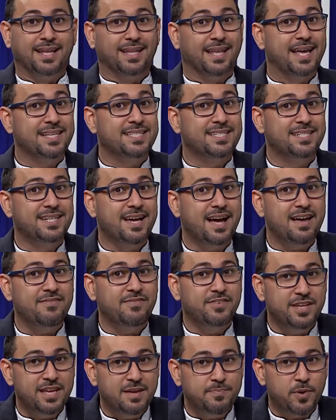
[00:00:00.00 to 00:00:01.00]
Let's
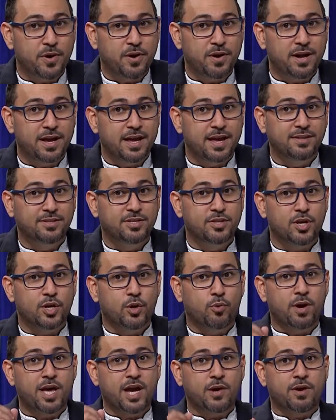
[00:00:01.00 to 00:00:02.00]
dive deeper into the
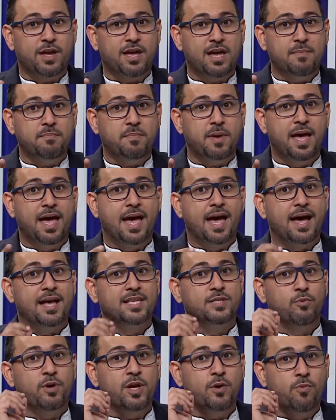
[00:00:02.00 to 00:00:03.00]
aquarium
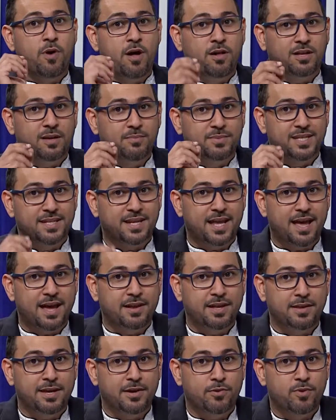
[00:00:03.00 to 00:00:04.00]
as we welcome
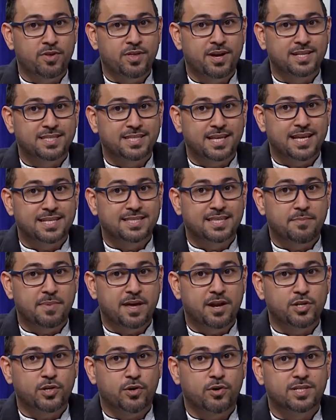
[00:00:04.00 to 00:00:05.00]
tonight. Here with us is the
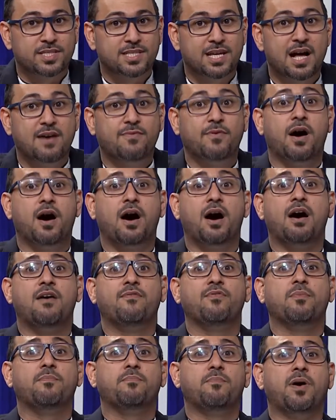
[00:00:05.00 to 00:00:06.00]
manager herself
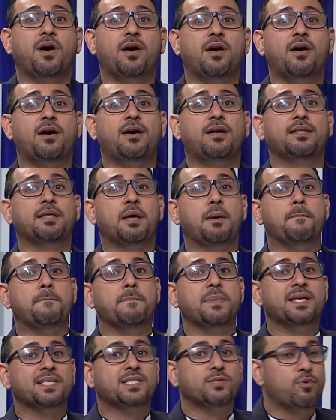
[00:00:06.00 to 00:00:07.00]
of the mall,
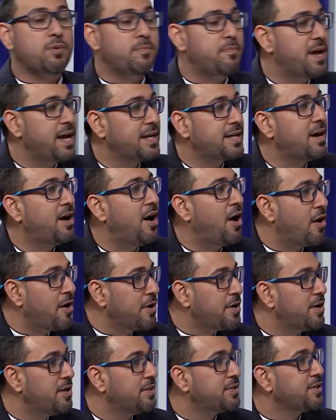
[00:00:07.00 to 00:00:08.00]
Miss Rebecca
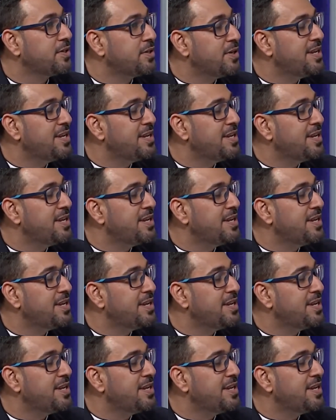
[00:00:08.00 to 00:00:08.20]
Arnold.